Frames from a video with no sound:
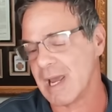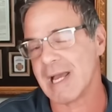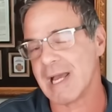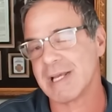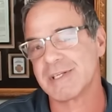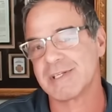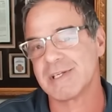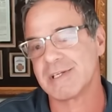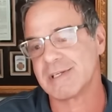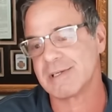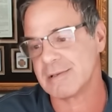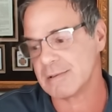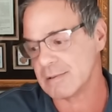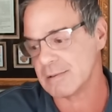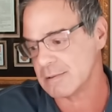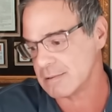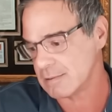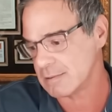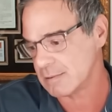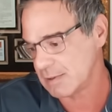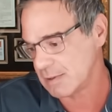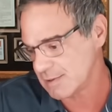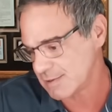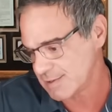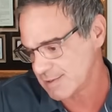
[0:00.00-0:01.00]
as it
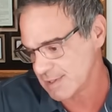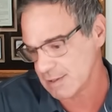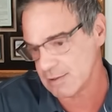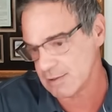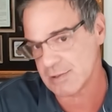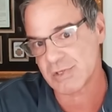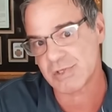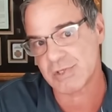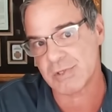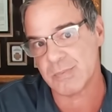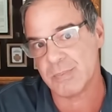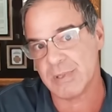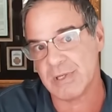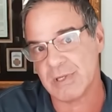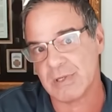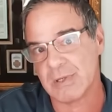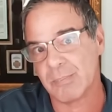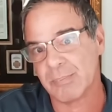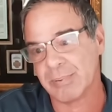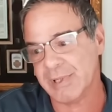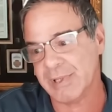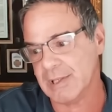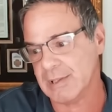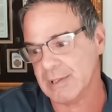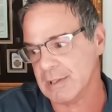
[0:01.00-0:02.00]
continues to be
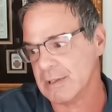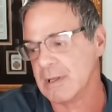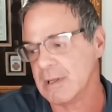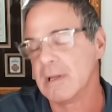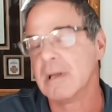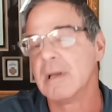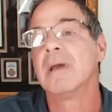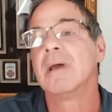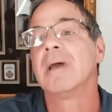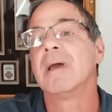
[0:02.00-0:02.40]
depleted